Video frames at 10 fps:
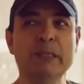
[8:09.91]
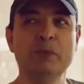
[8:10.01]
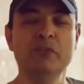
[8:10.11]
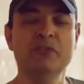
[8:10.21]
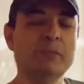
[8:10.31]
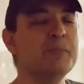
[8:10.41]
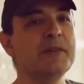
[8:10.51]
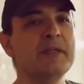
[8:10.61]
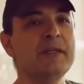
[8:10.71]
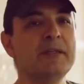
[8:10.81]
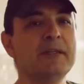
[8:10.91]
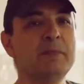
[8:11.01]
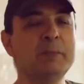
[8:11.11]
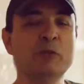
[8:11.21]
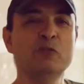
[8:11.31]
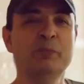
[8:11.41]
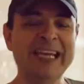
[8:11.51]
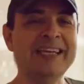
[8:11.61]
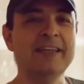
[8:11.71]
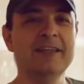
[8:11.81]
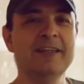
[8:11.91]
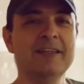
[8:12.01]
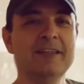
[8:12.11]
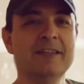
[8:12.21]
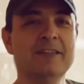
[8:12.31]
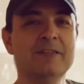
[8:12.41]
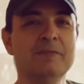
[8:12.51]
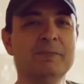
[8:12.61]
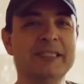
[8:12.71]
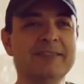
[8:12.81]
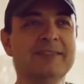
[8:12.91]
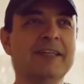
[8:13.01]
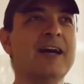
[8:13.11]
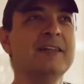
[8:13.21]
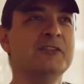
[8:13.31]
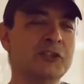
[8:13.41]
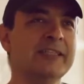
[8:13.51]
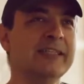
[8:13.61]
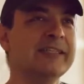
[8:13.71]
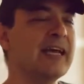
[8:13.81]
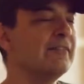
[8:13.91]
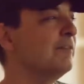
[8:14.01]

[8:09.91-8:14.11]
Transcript: people's sympathy, people's pity, because he got the shit kicked out